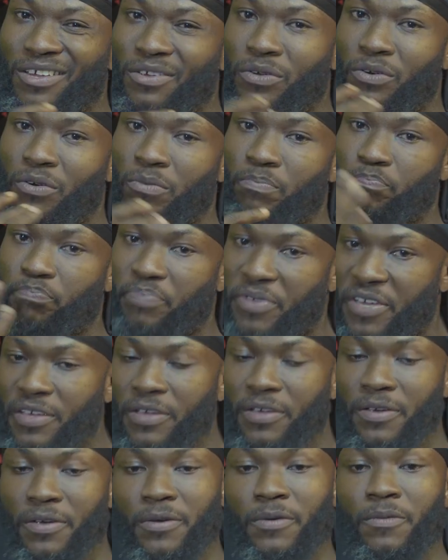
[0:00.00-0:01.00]
pick
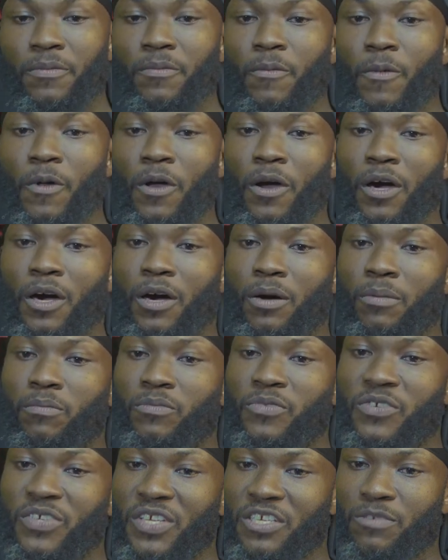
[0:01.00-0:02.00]

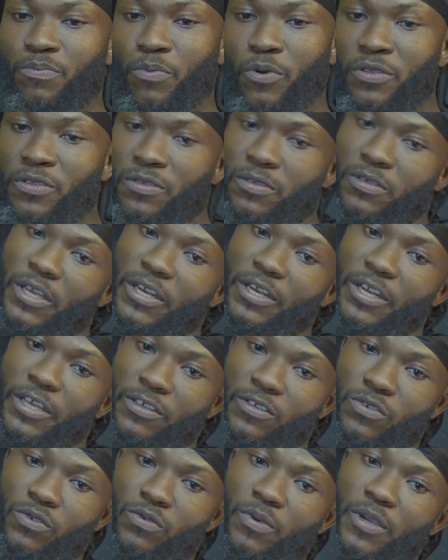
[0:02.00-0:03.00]
6 points in their
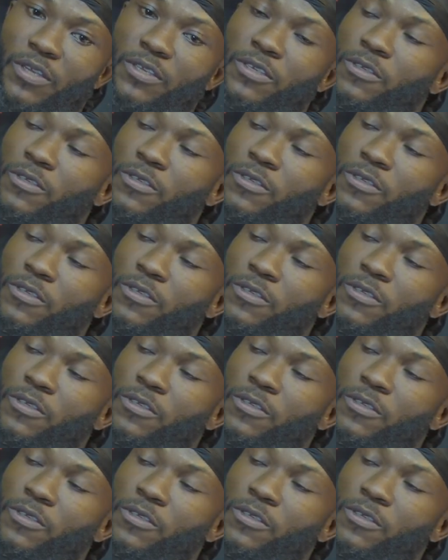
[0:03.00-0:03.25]
next 2 matches.